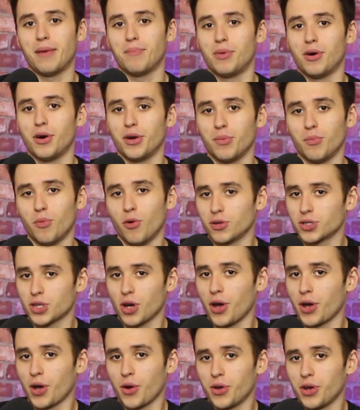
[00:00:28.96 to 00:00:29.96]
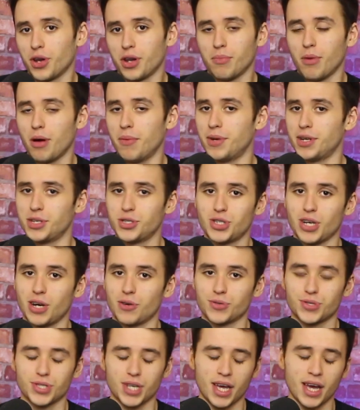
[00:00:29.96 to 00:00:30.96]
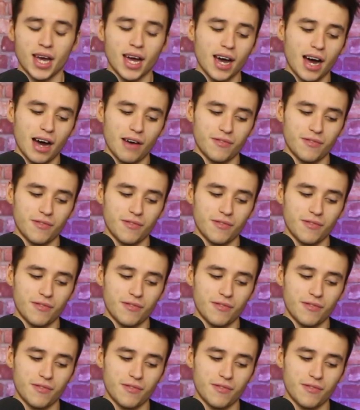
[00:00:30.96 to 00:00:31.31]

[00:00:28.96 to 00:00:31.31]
Lampard and what's going on at the moment at Chelsea,